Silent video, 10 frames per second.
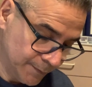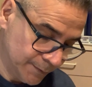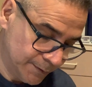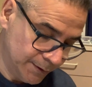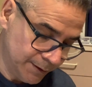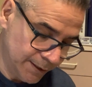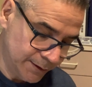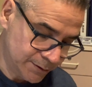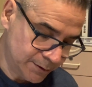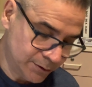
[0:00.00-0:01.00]

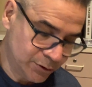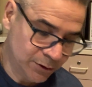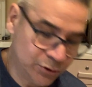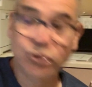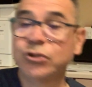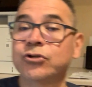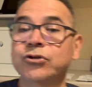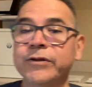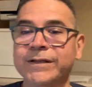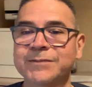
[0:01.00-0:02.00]
TDH, to do
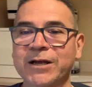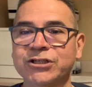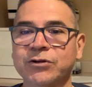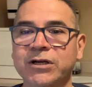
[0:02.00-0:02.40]
the inspection,